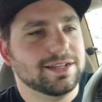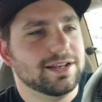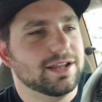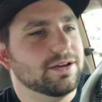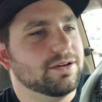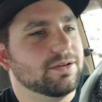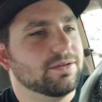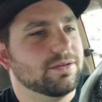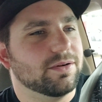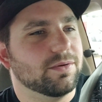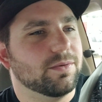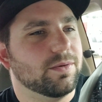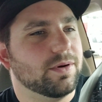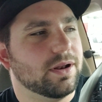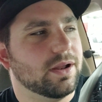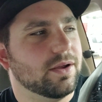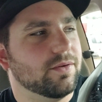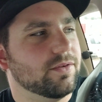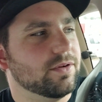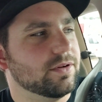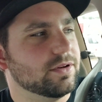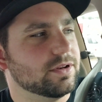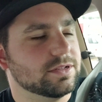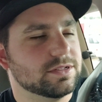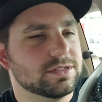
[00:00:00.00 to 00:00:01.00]
or
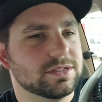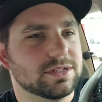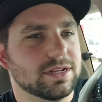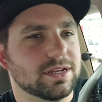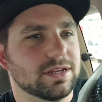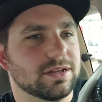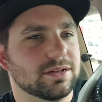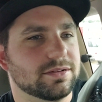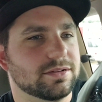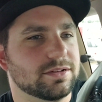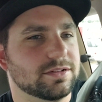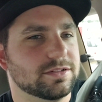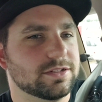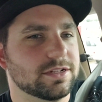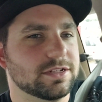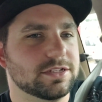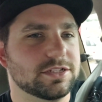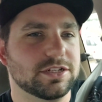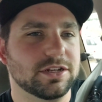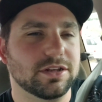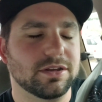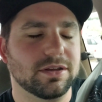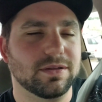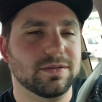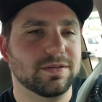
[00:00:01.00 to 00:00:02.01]
whatever, just to
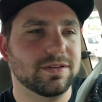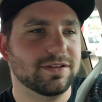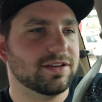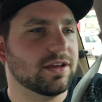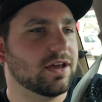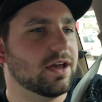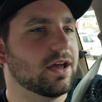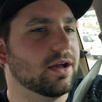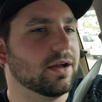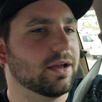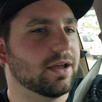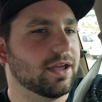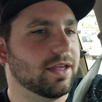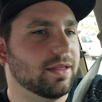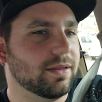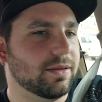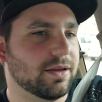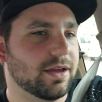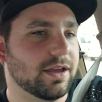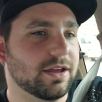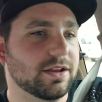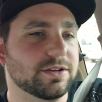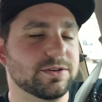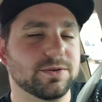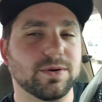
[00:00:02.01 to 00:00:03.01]
chill, to talk.
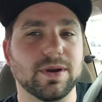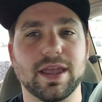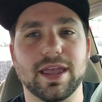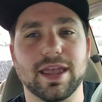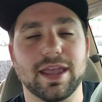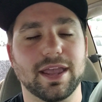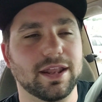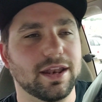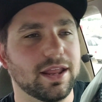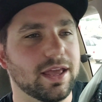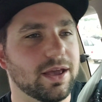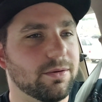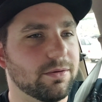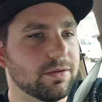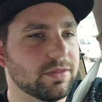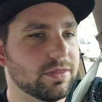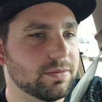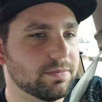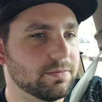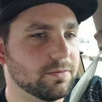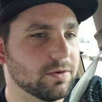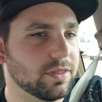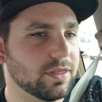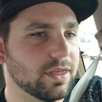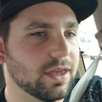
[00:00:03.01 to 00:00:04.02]
I enjoy hanging out
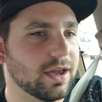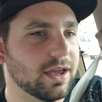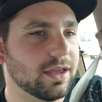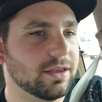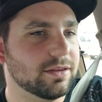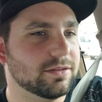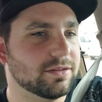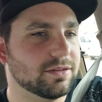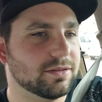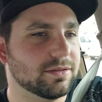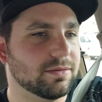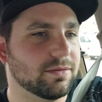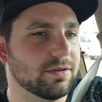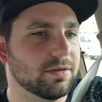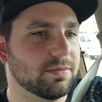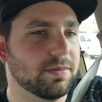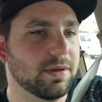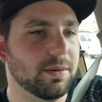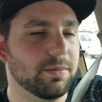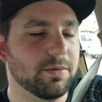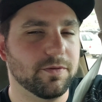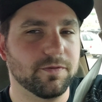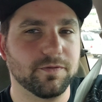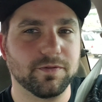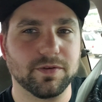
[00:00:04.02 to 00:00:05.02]
with
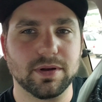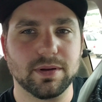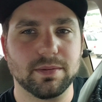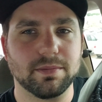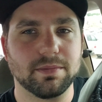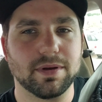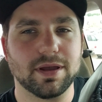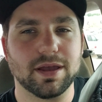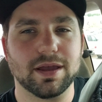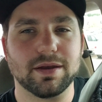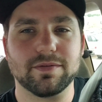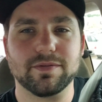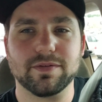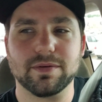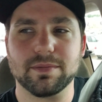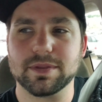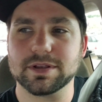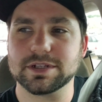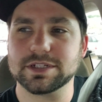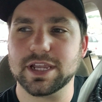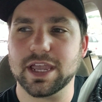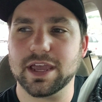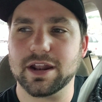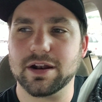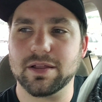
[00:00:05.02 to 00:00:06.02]
people from the
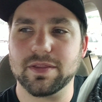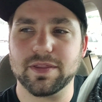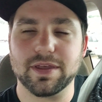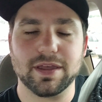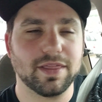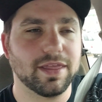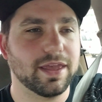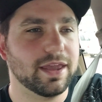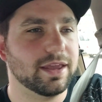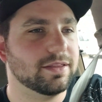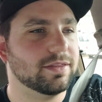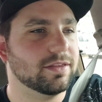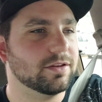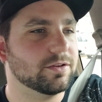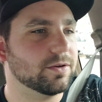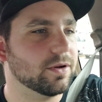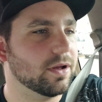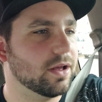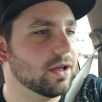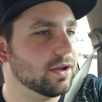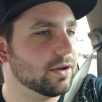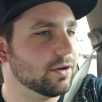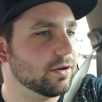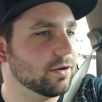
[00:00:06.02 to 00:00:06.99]
channel that like the truck,